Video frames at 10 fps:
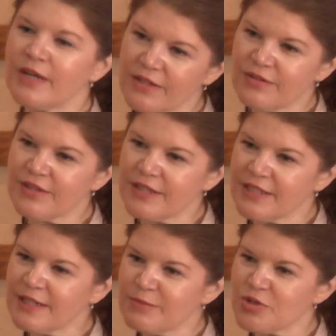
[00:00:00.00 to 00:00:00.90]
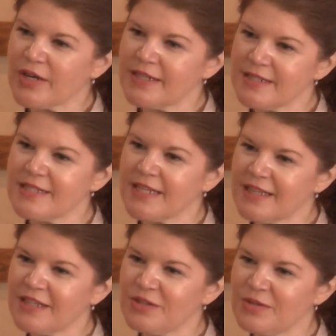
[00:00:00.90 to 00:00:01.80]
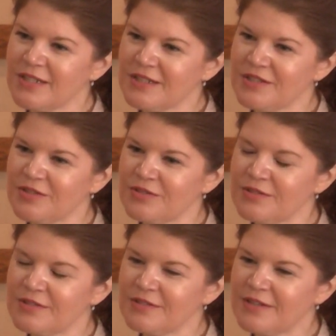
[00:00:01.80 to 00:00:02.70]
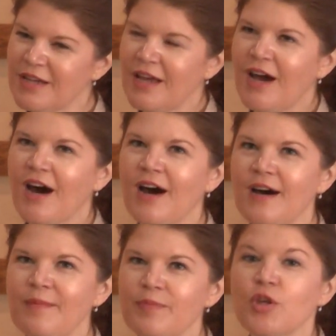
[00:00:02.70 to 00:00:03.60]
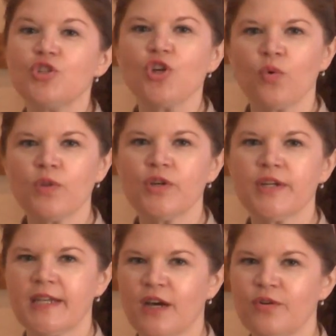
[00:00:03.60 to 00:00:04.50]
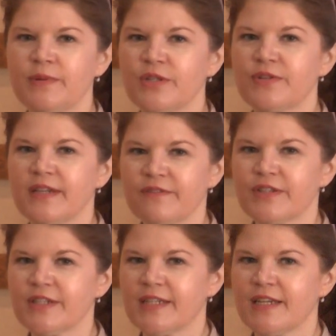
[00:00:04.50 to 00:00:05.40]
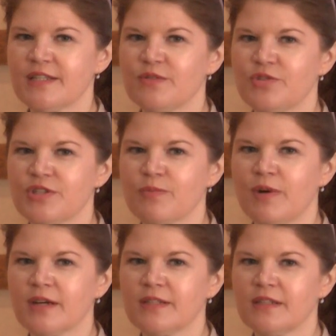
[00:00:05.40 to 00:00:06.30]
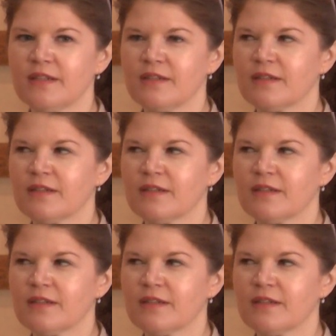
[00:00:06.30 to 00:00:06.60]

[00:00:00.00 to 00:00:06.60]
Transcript: want you to think I'm trying to say that you need to. Um, don't look now, but you're never going to guess who just walked in.